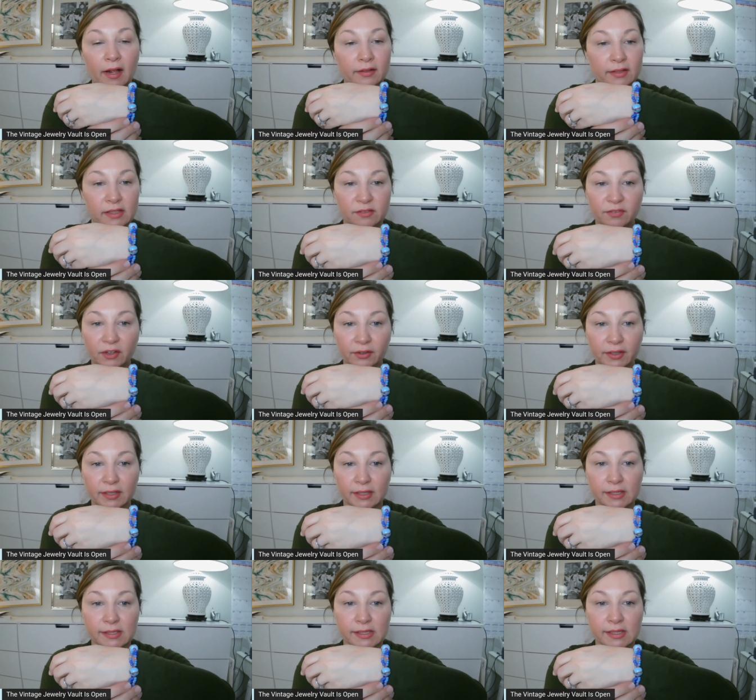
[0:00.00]
that's very
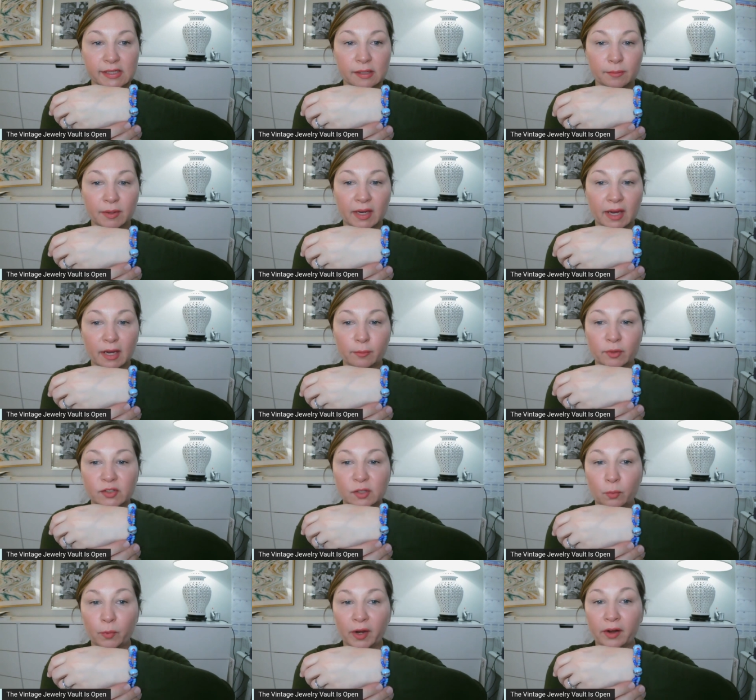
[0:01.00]
easy to be able
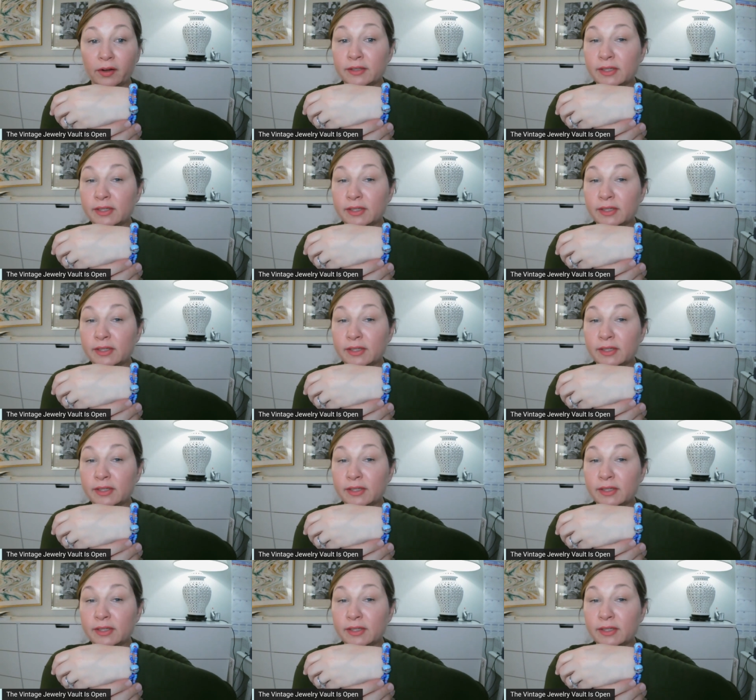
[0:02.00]
to wear.